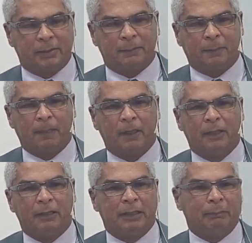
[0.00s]
You need
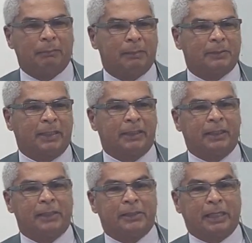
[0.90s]
to read it
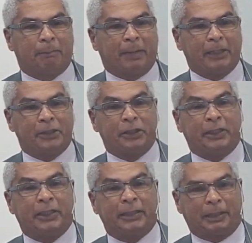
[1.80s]
with the group
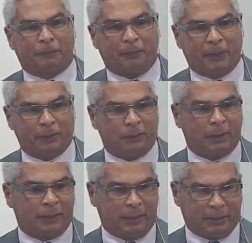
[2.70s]
assistant, and I'd like to
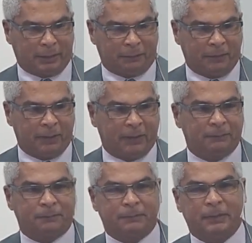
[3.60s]
remind the church
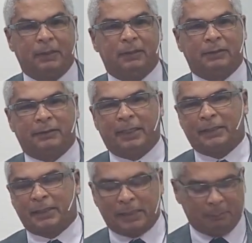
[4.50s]
from
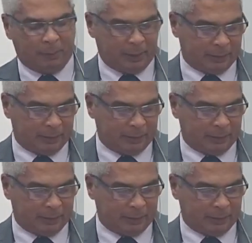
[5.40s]
this